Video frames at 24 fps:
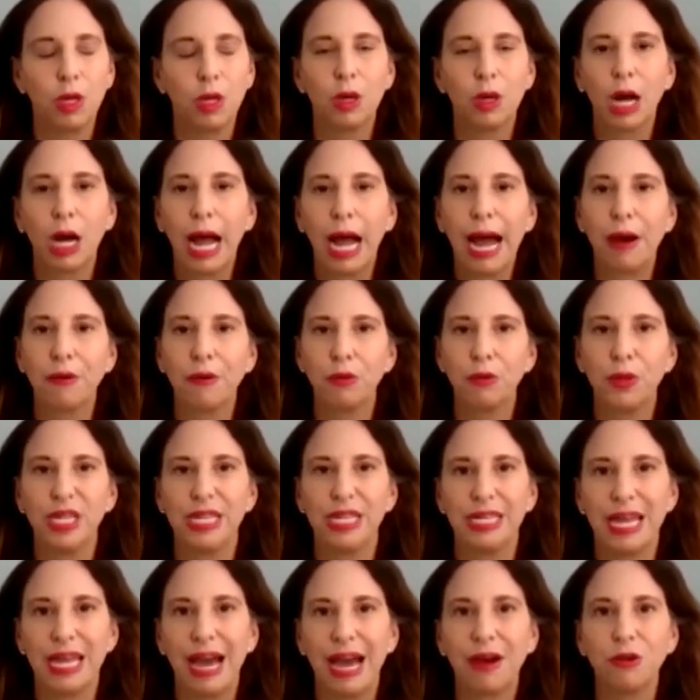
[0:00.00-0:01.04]
how do
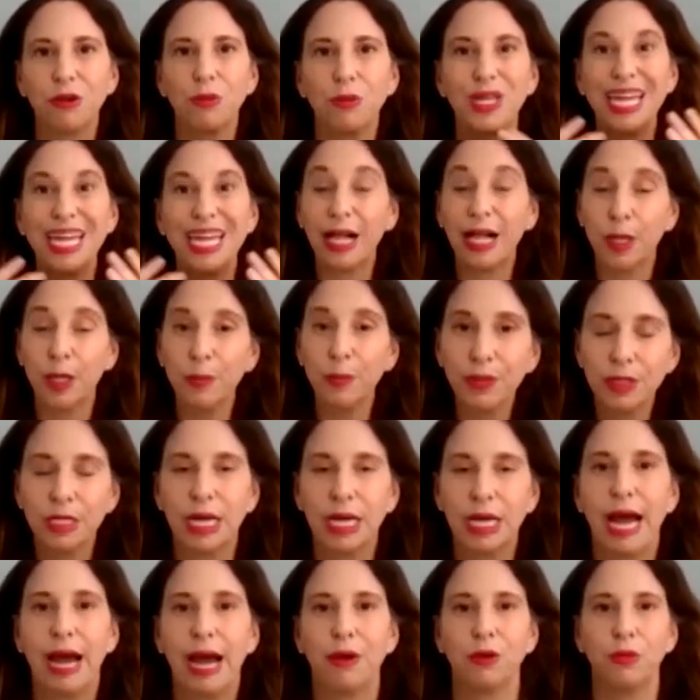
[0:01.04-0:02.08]
we help,
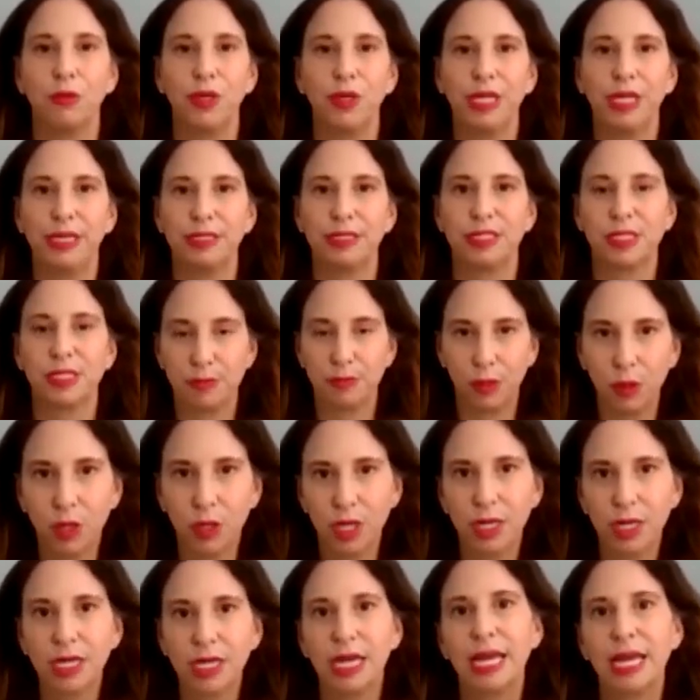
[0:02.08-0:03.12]
how do we
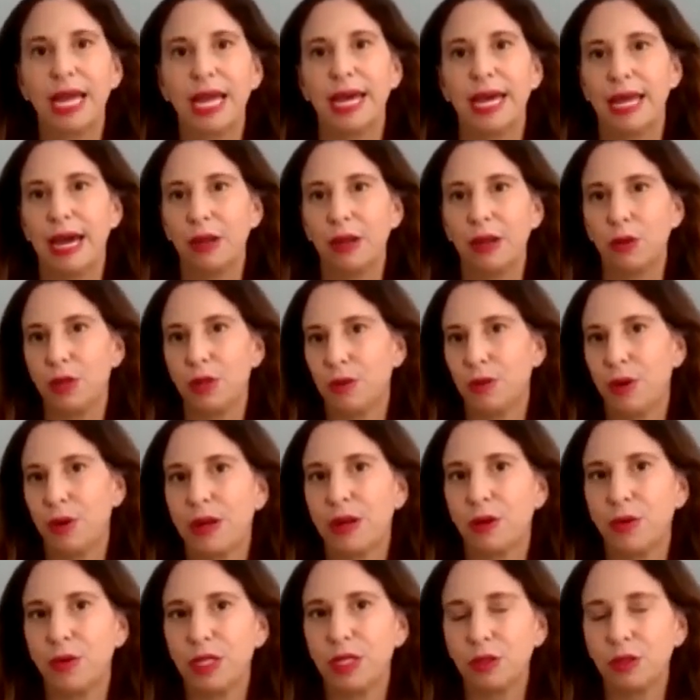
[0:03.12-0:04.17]
support, and how
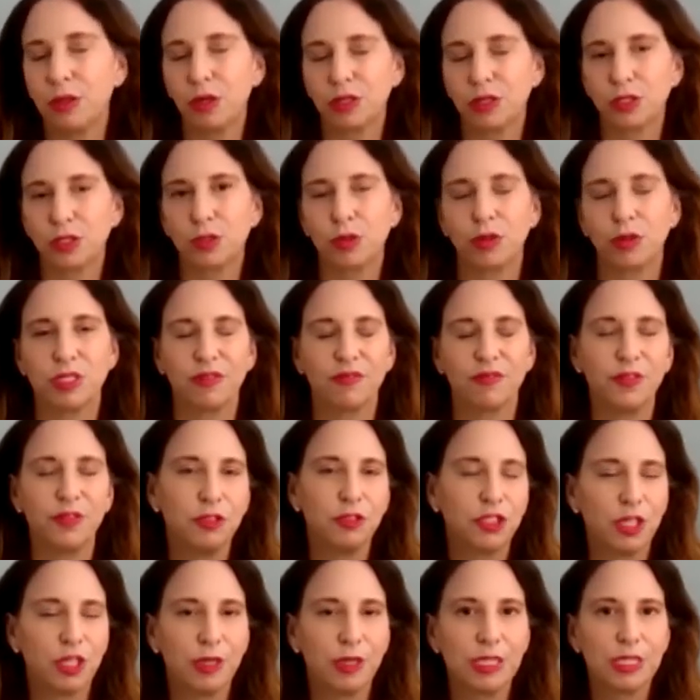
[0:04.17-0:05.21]
do we look towards the
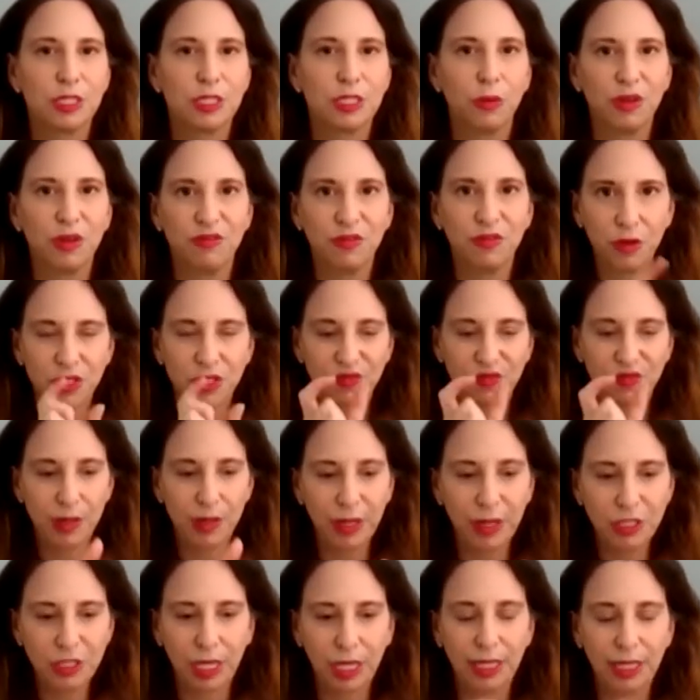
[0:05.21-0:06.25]
future. And so we focus very
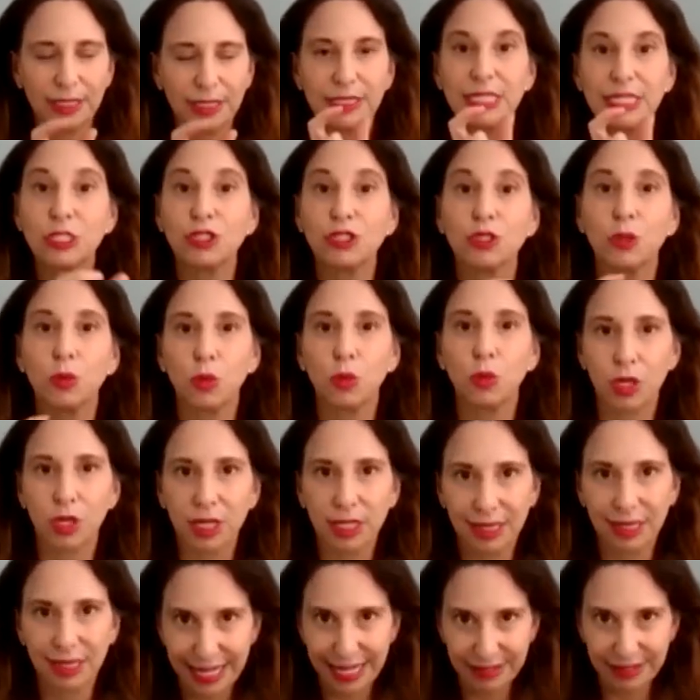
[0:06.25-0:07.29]
much on a digital work
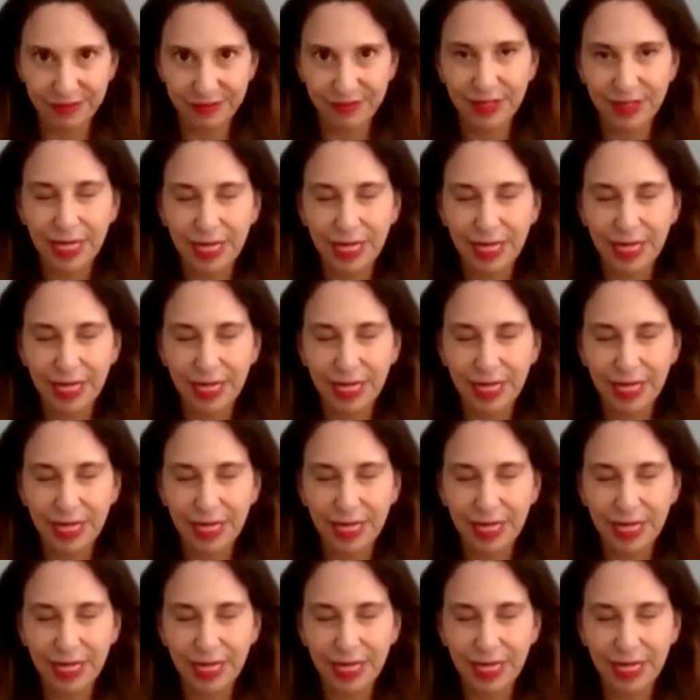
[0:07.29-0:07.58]
life.